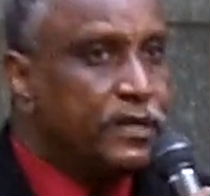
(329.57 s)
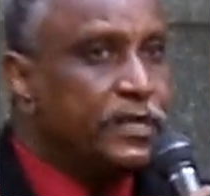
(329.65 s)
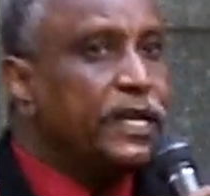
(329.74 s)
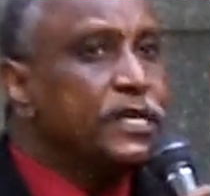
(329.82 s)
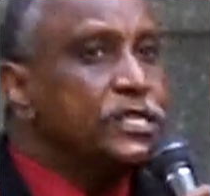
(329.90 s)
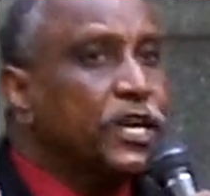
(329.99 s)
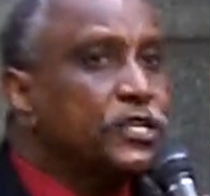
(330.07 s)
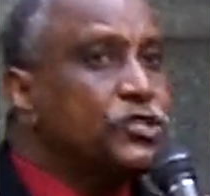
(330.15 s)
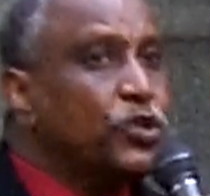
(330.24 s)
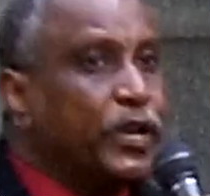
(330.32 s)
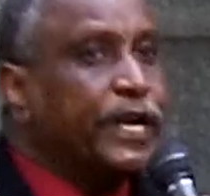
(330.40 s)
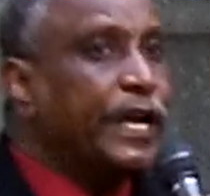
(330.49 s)
There is a
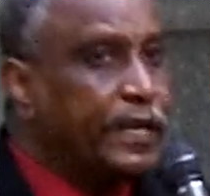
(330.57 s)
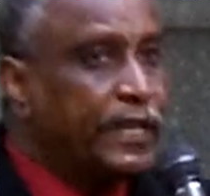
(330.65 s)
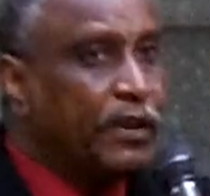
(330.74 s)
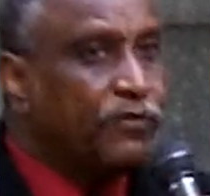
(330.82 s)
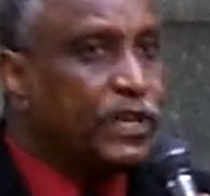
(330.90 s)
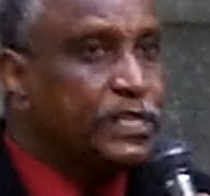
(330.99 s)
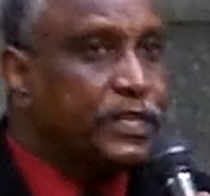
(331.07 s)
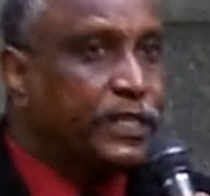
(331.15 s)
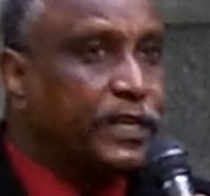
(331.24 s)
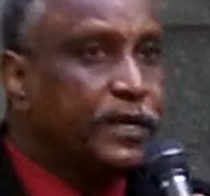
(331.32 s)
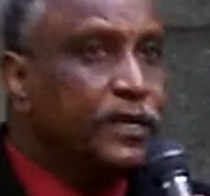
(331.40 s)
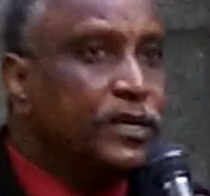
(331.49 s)
historical
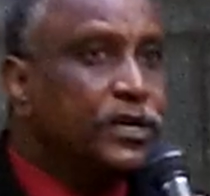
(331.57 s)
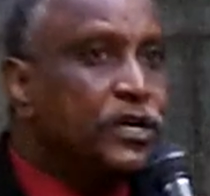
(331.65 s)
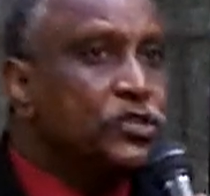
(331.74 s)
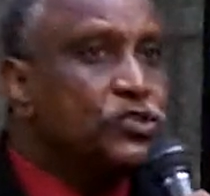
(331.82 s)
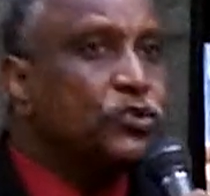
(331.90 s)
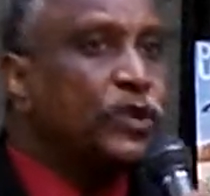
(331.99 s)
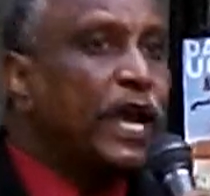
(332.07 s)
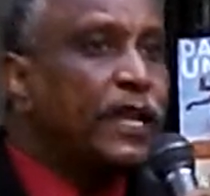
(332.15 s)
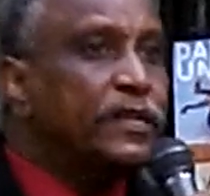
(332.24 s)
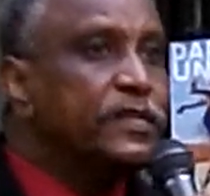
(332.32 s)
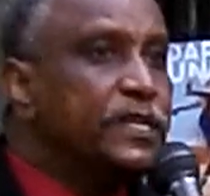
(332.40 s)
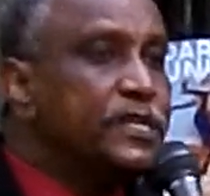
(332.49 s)
diversity in
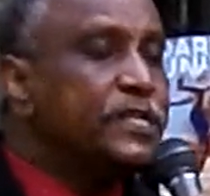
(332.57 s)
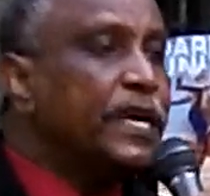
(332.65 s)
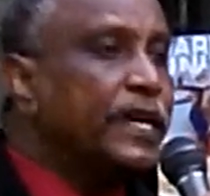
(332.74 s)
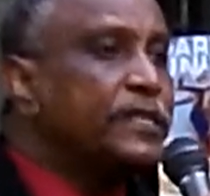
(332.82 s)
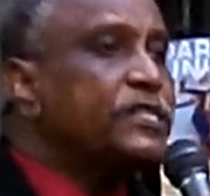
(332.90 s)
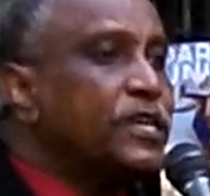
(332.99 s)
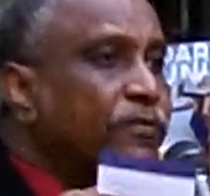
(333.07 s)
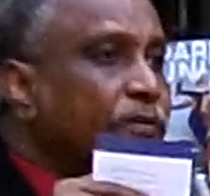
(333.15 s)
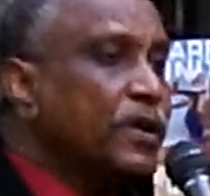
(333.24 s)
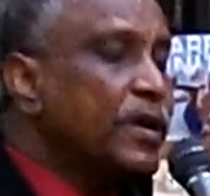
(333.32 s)
Sudan in this 8,000